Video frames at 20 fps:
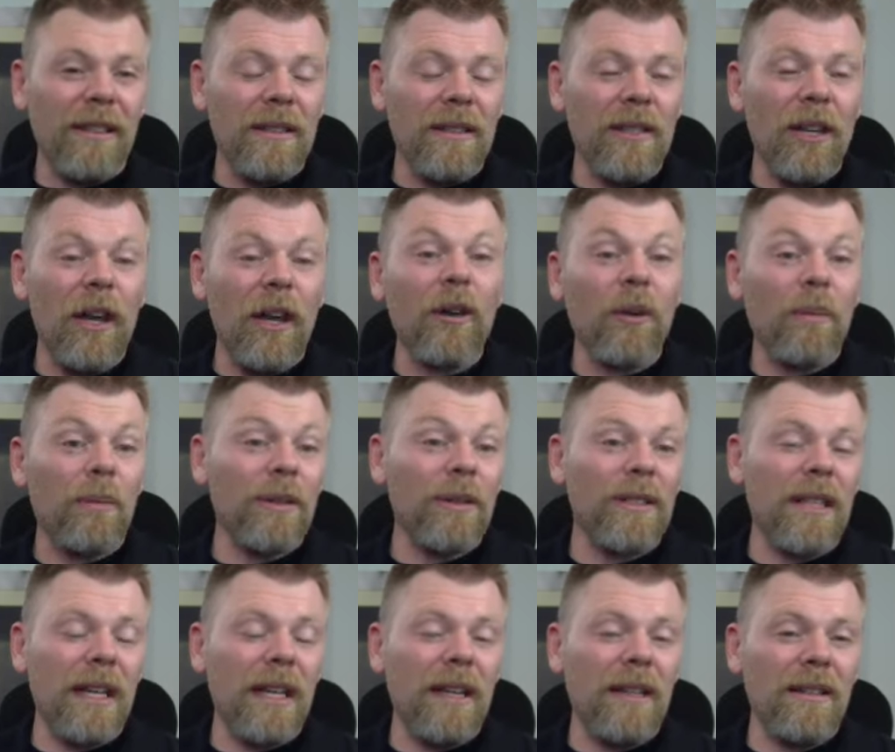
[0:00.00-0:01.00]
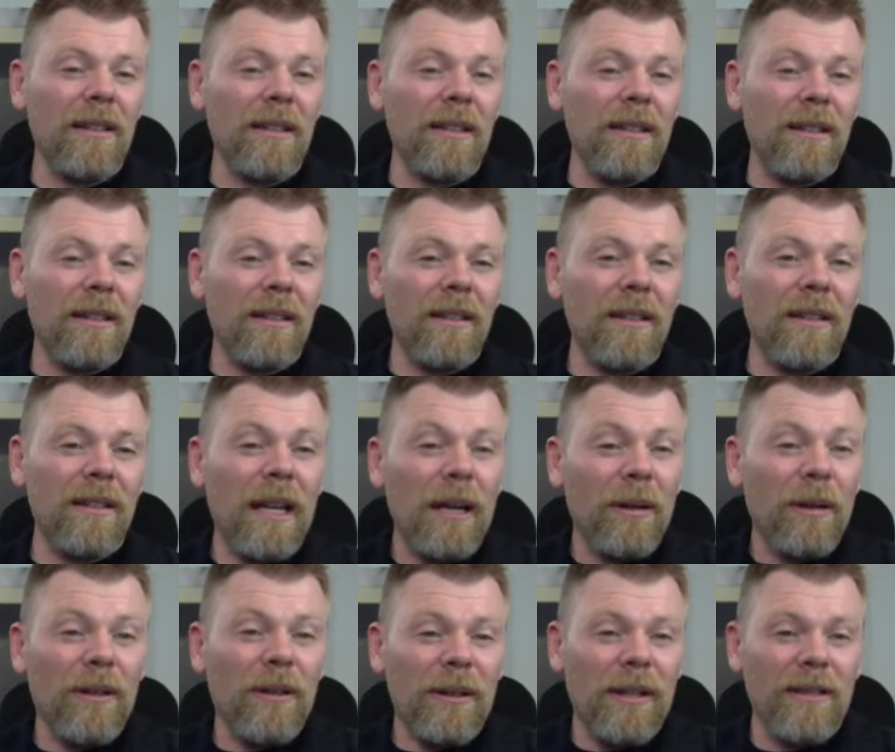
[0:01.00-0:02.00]
it's 100%
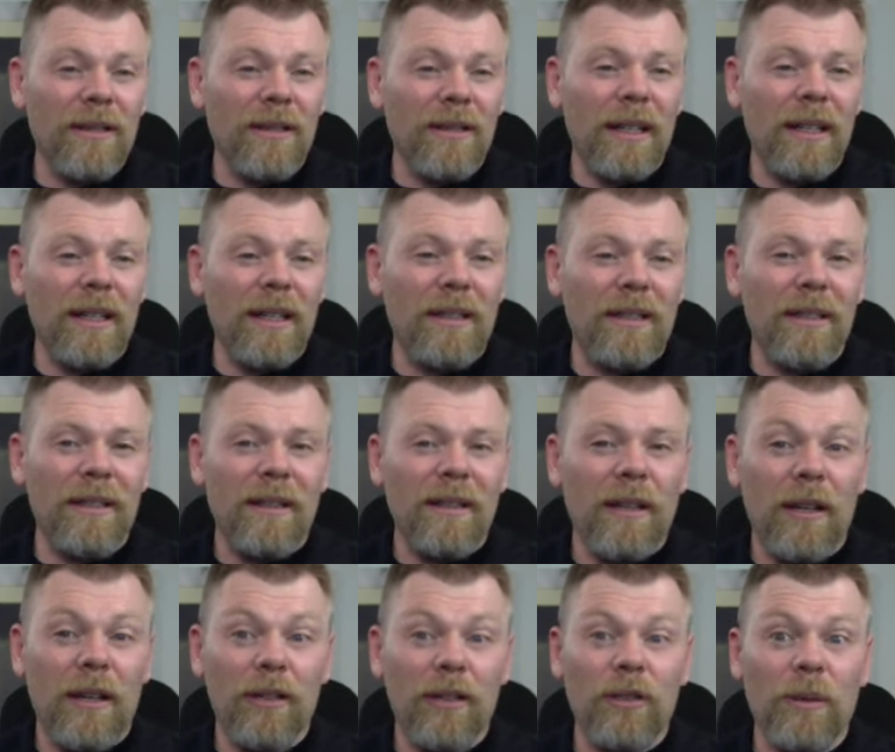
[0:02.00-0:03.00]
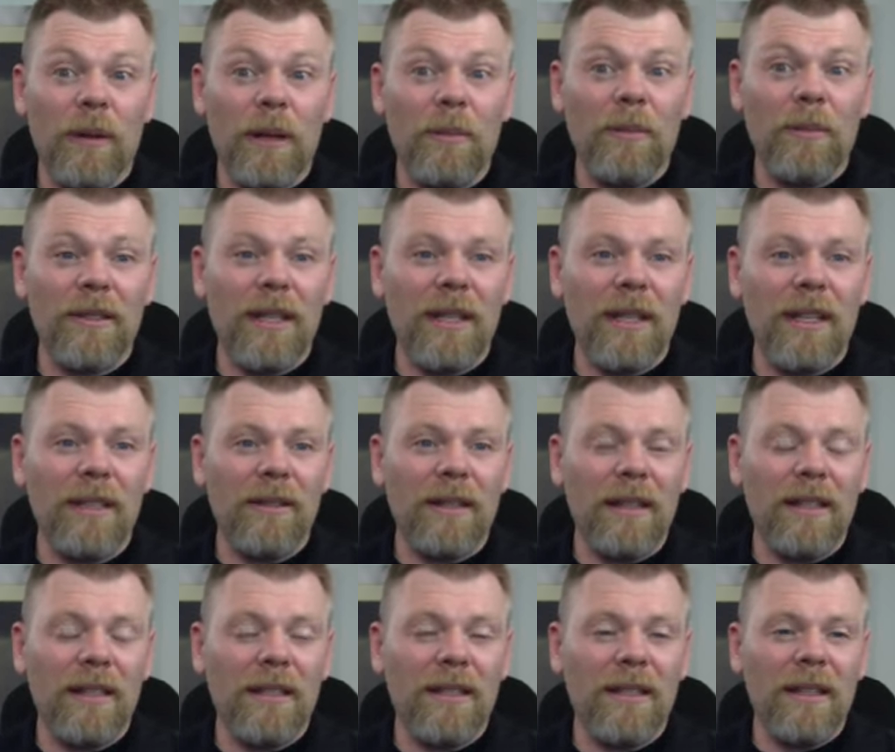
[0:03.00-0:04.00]
increase, right? 120%
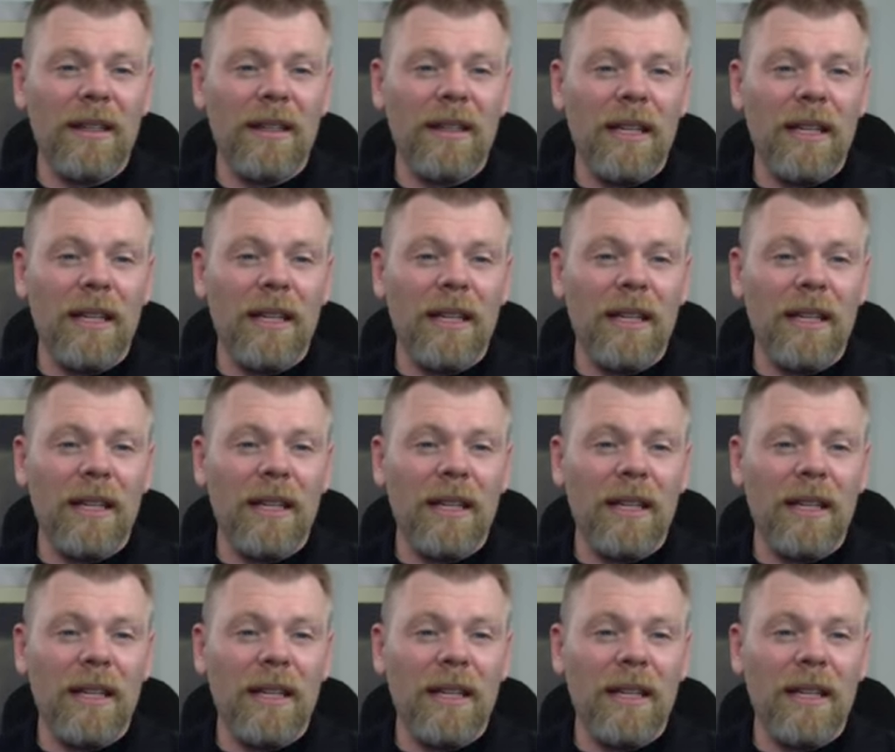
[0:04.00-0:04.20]
increase.